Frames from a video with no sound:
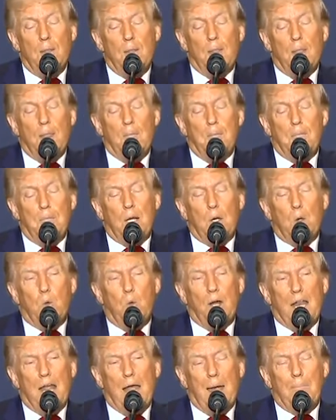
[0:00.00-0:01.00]
But what
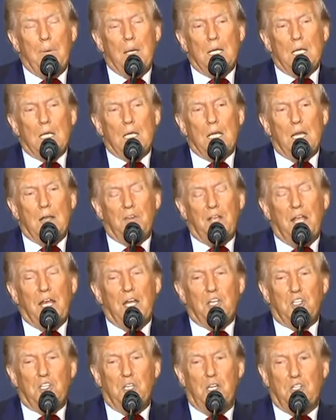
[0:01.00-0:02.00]
happened in
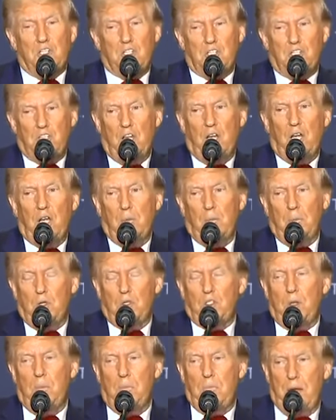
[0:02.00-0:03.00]
Afghanistan is the single most
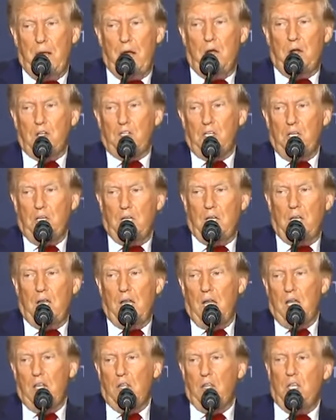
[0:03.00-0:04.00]
embarrassing day
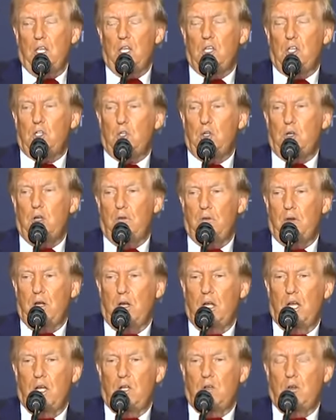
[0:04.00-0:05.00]
in the history of our
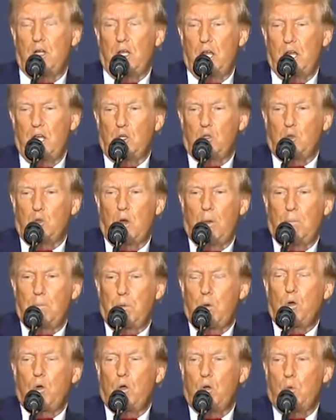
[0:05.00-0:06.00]
country, and it's why
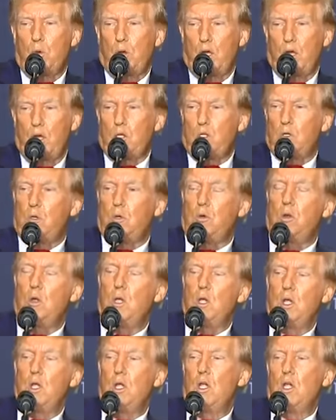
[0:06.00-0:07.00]
Putin went into
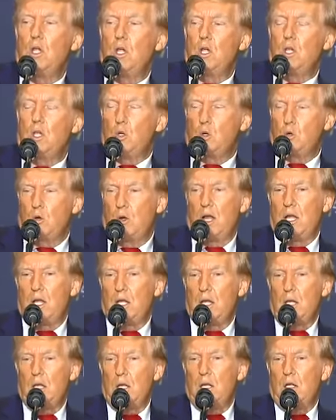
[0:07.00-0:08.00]

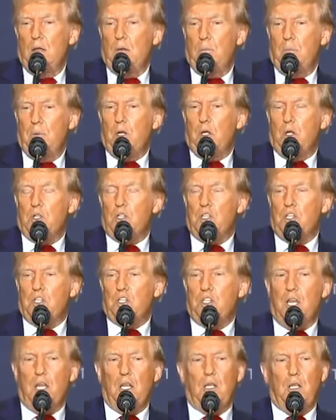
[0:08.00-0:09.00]
Ukraine, because he
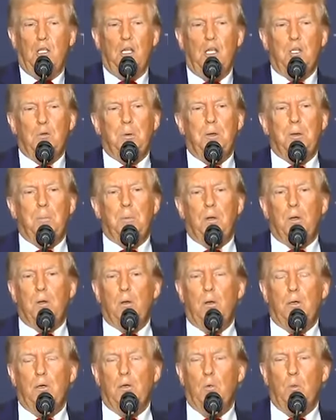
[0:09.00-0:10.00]
said, these people
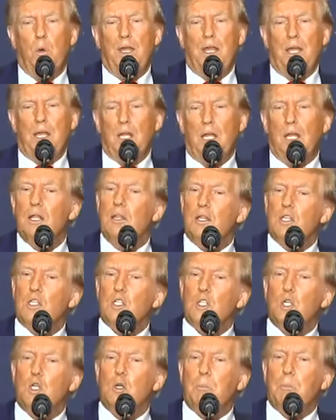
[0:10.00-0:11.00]
are weak and they're
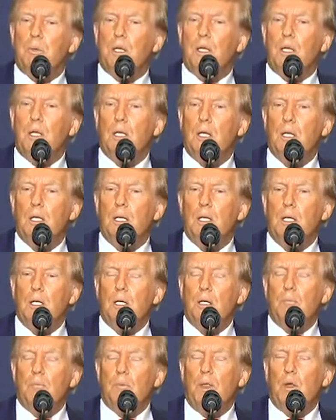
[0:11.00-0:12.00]
stupid.
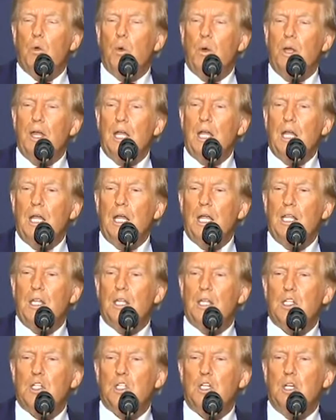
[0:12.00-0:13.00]
They're weak and
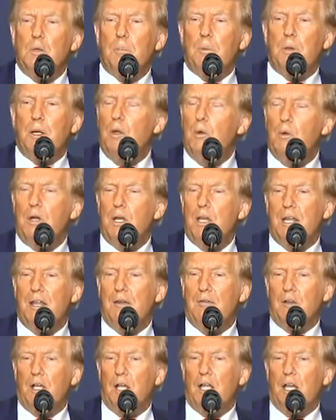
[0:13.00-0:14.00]
they're stupid. He would have
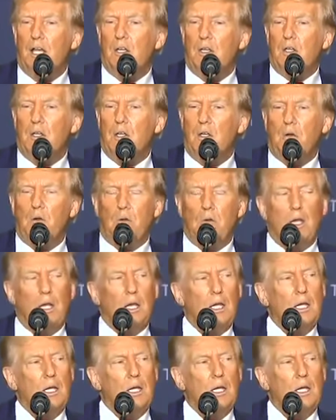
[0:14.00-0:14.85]
never gone into Ukraine.